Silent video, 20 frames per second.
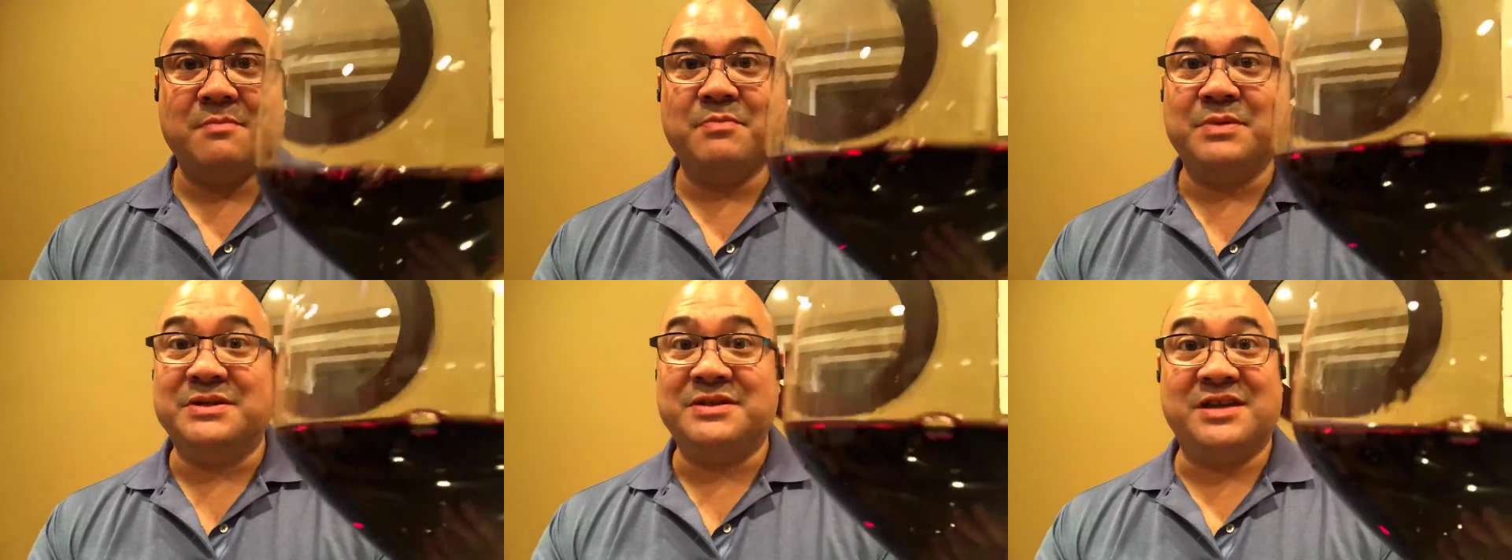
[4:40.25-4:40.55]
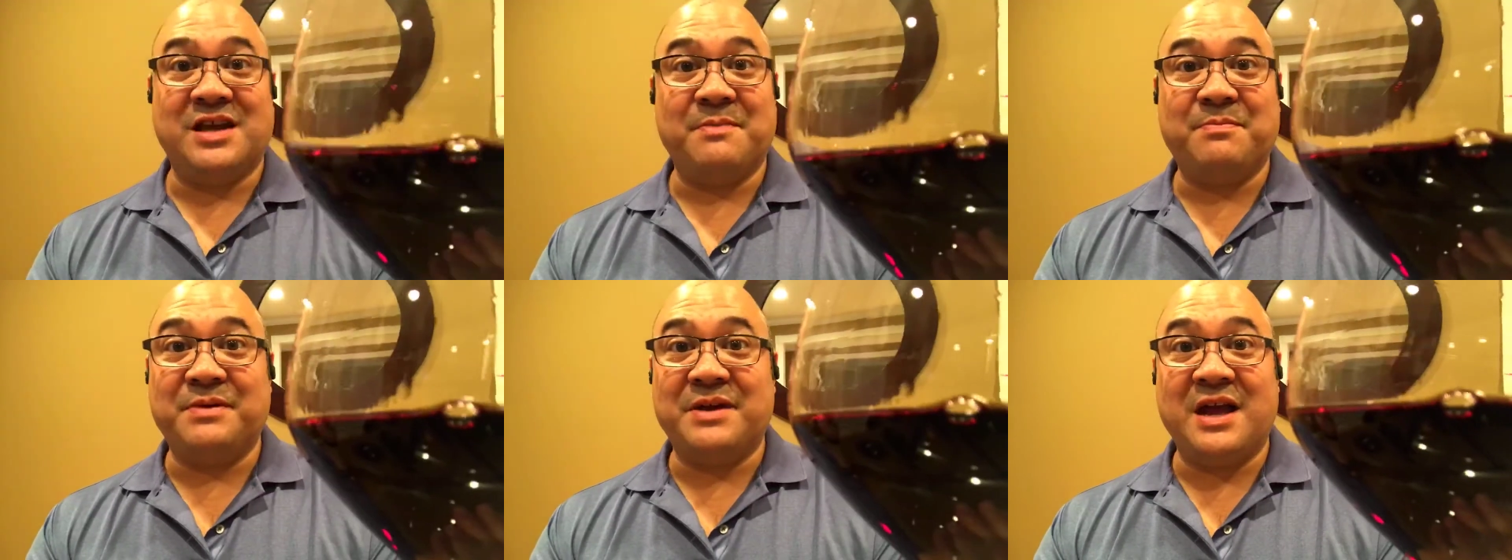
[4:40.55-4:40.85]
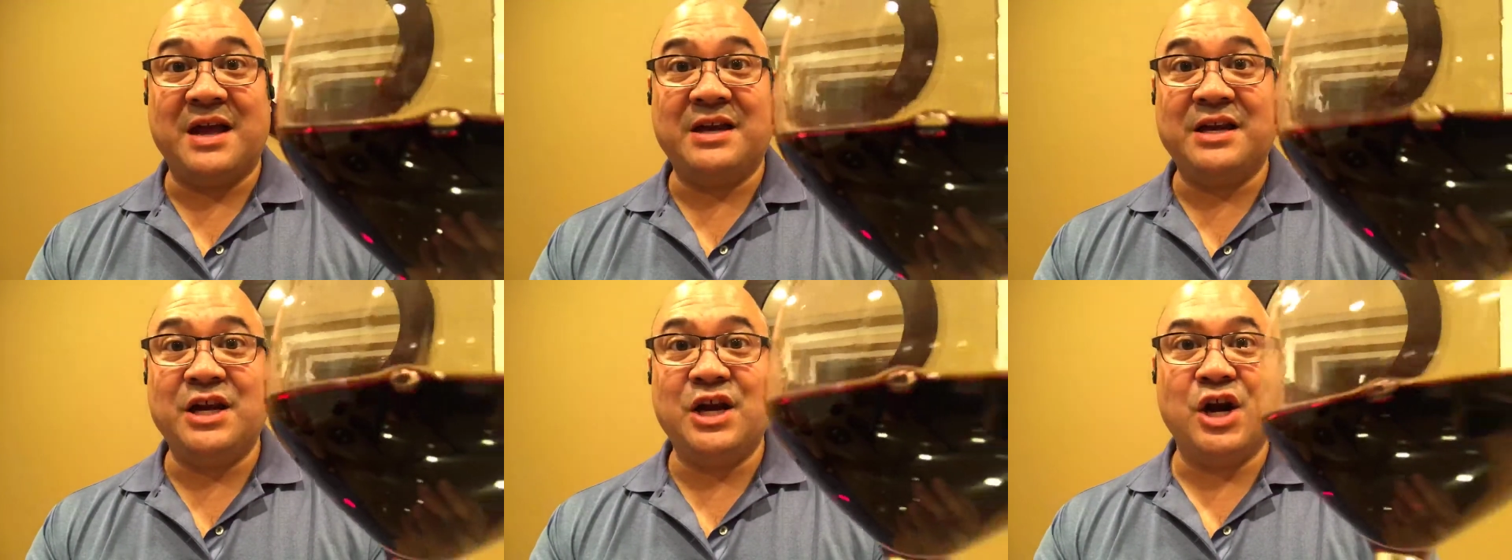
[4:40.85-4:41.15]
But Skippy
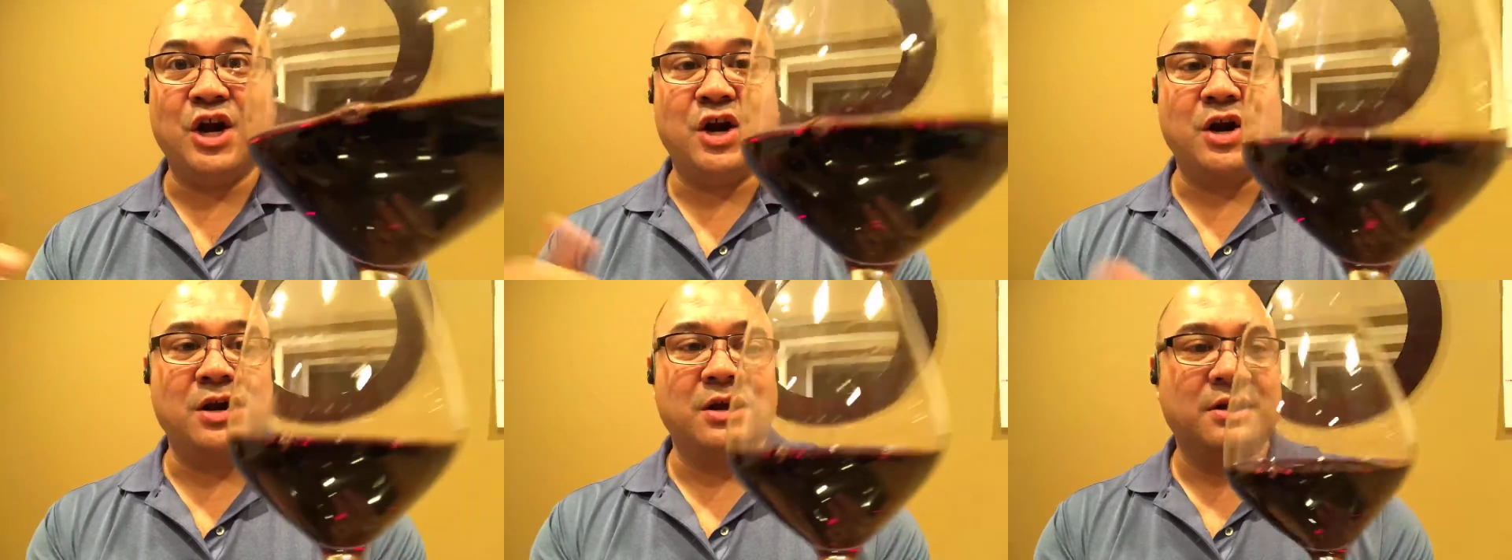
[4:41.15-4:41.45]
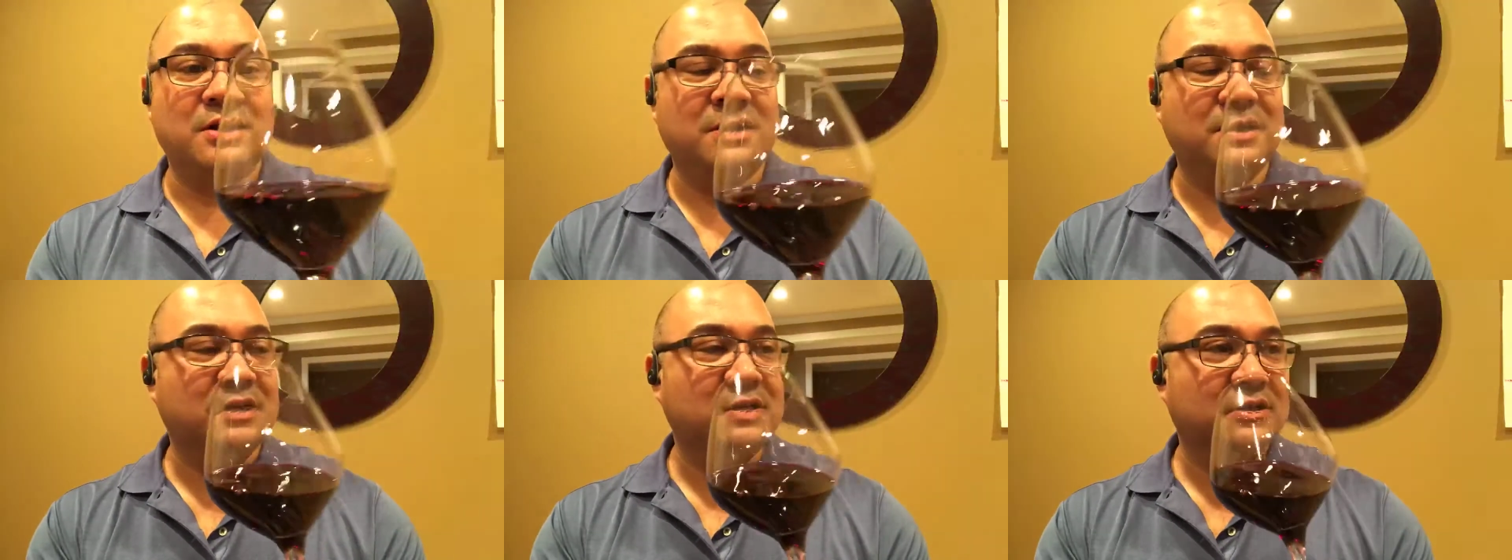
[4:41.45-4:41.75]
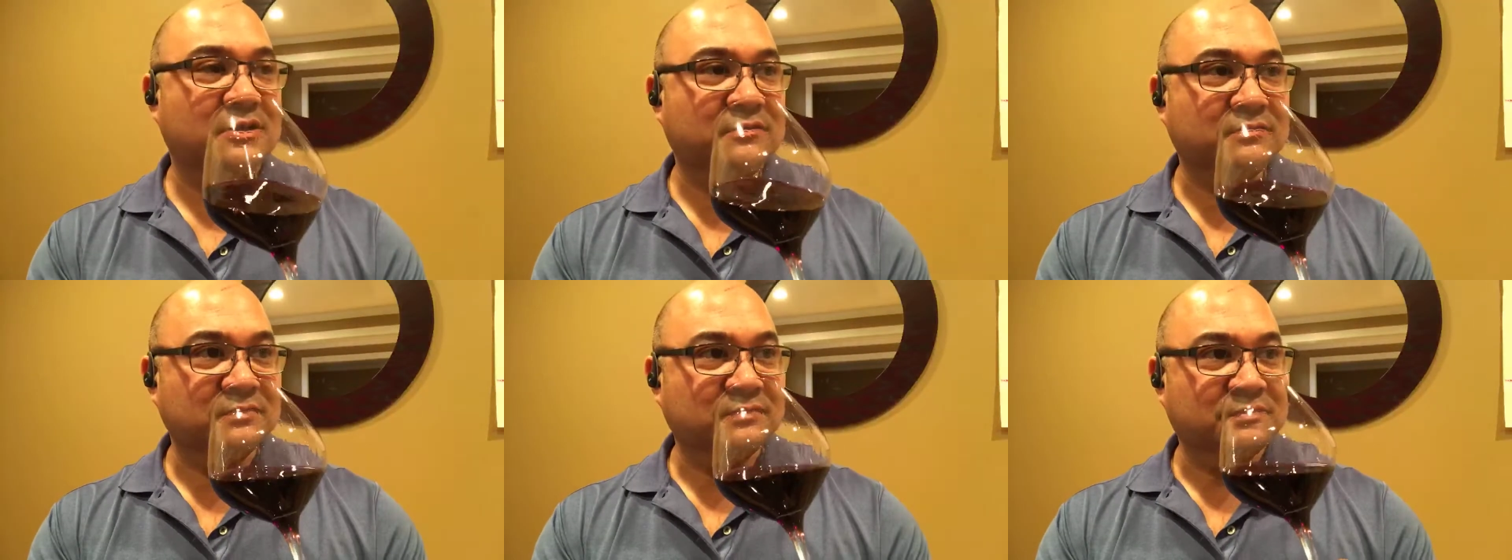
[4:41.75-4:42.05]
ain't here.
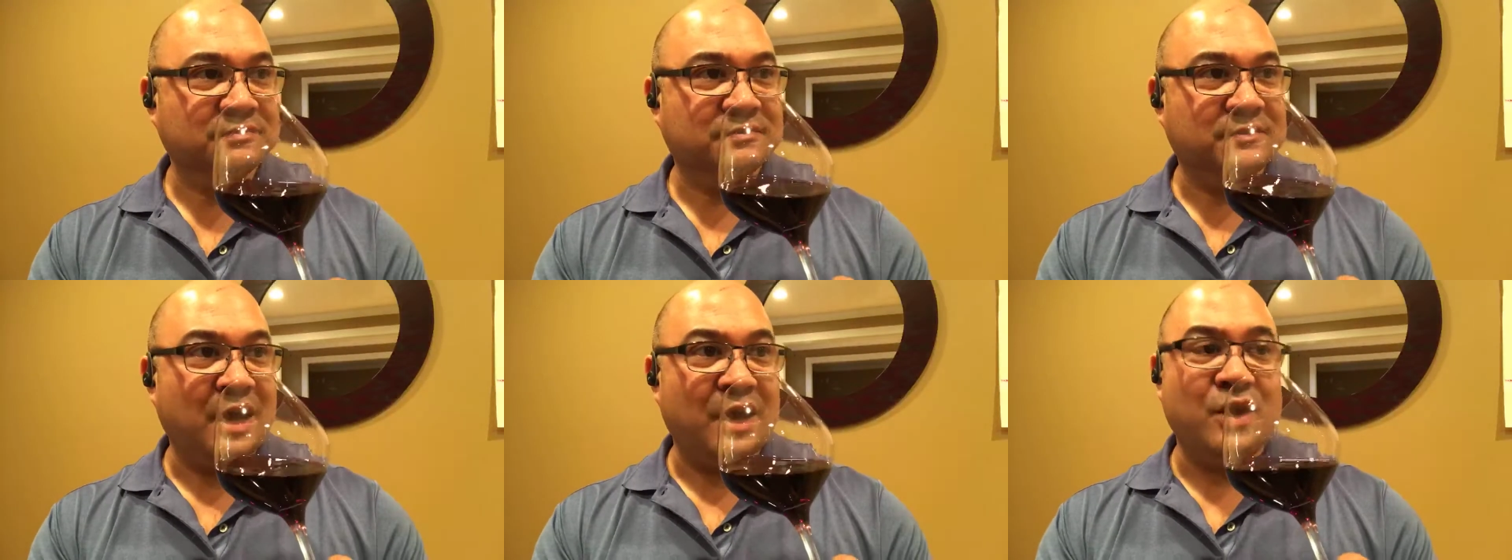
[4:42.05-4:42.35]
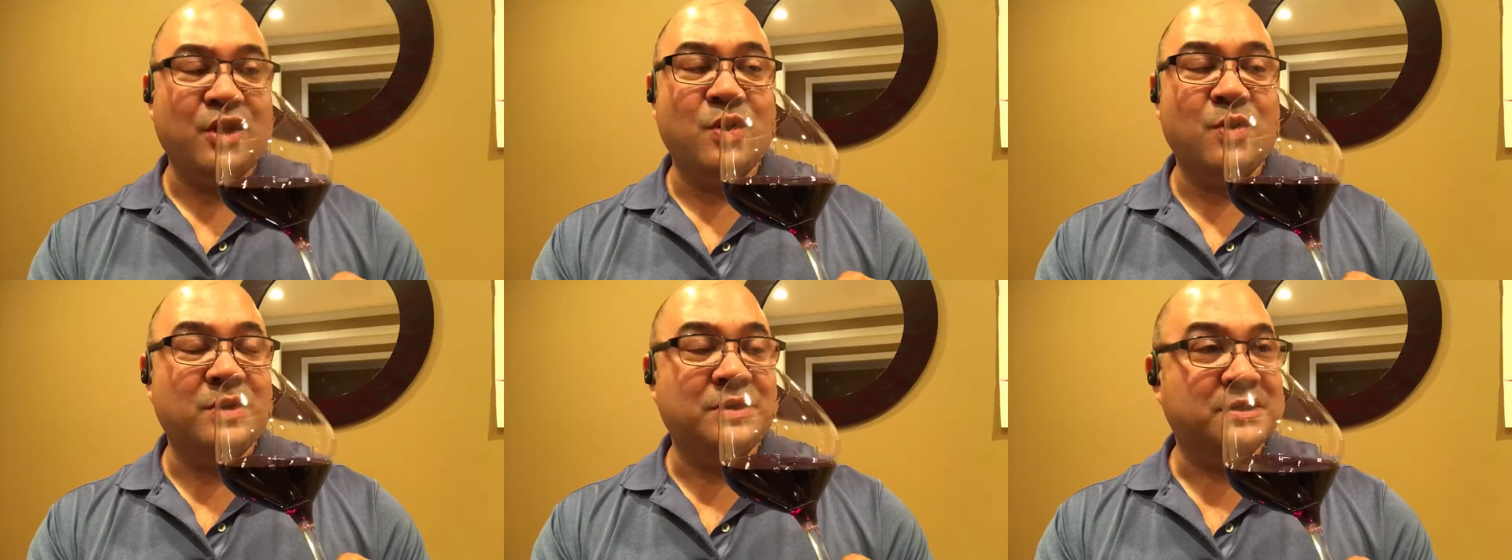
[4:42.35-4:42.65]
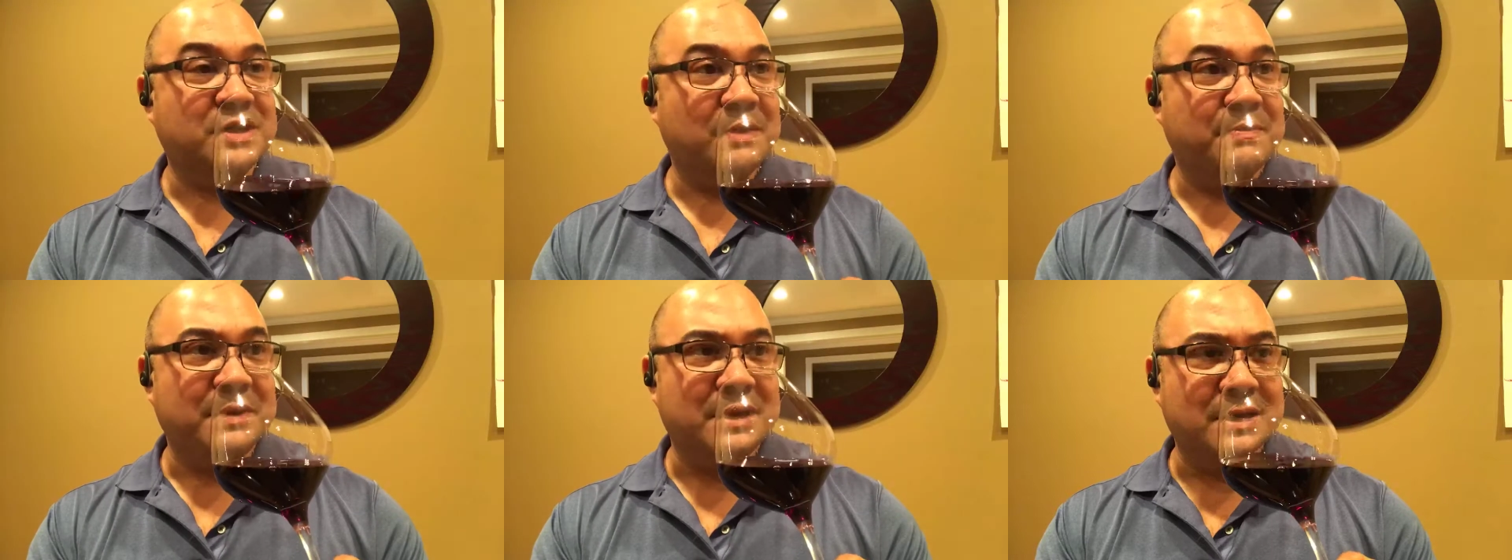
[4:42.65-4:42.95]
I don't know where
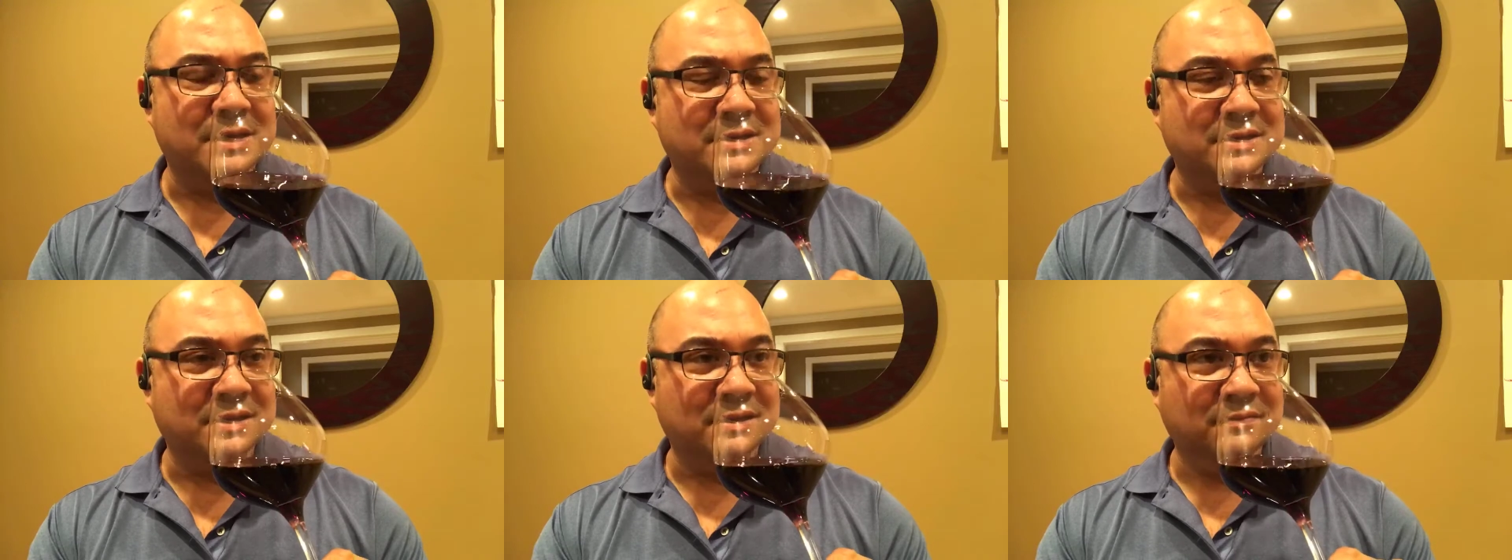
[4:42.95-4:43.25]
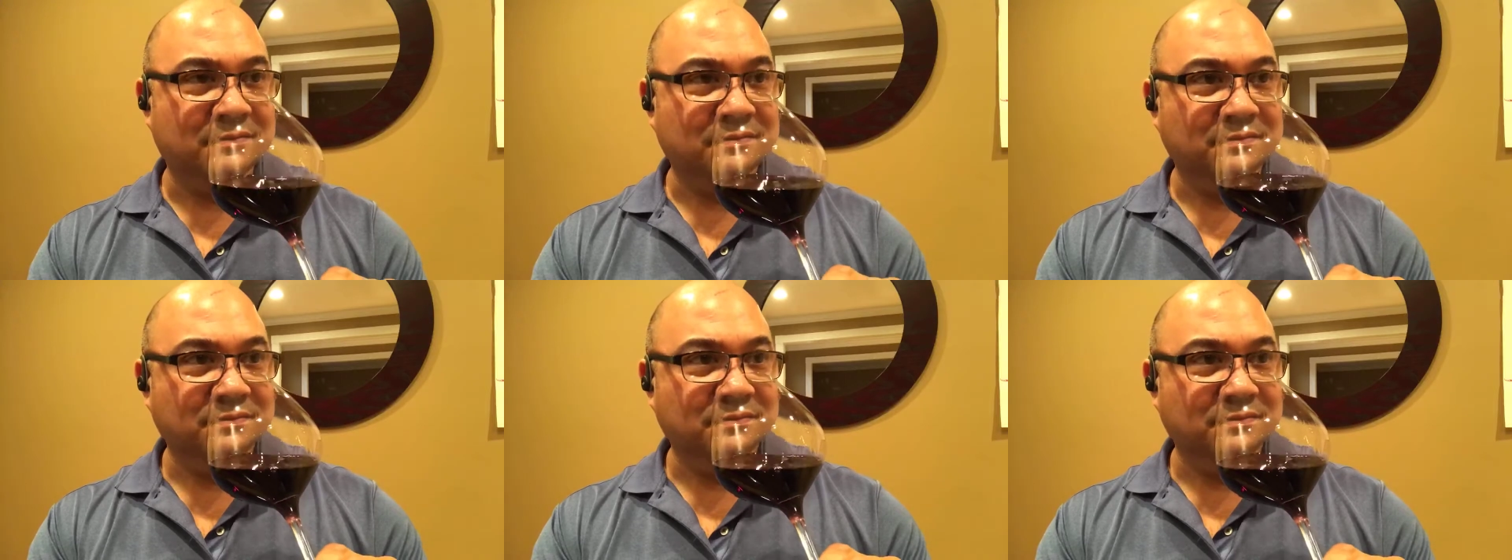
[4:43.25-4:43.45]
Skippy is.